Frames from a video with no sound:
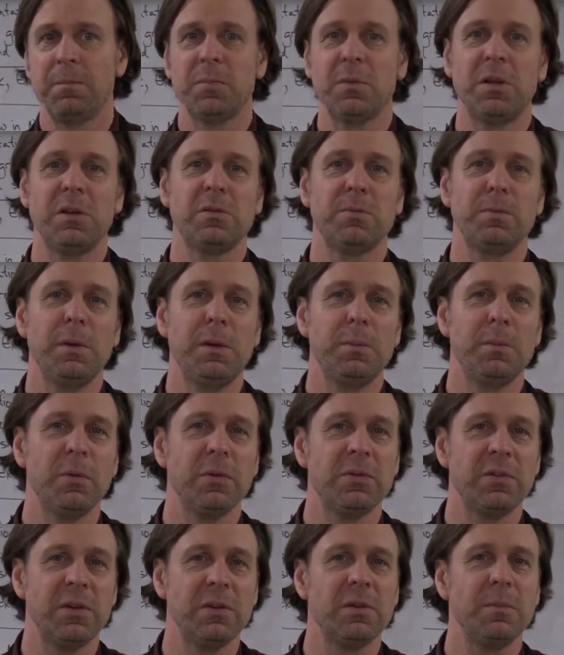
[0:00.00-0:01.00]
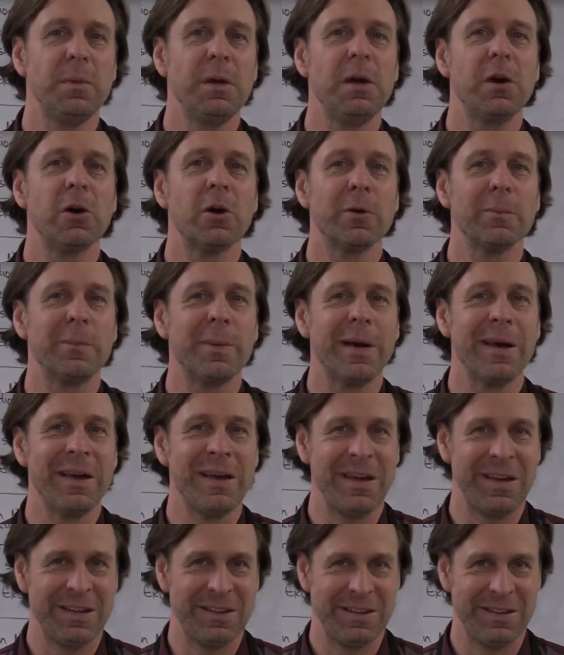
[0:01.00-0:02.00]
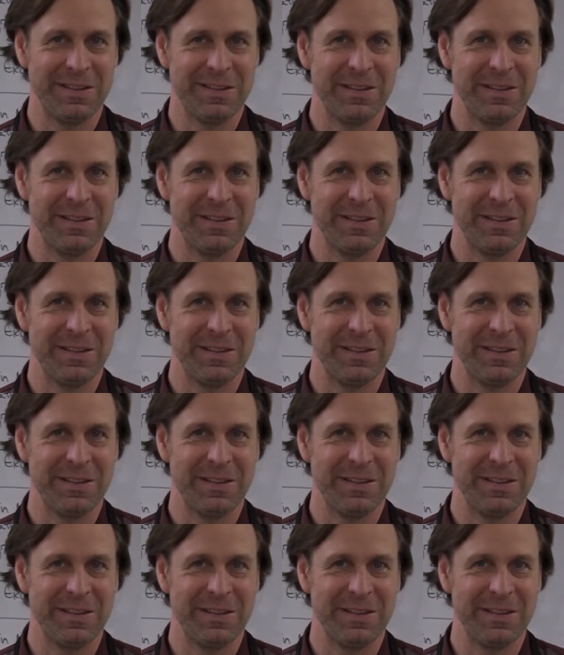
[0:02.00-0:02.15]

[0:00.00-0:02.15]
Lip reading: These people tend to be urbane,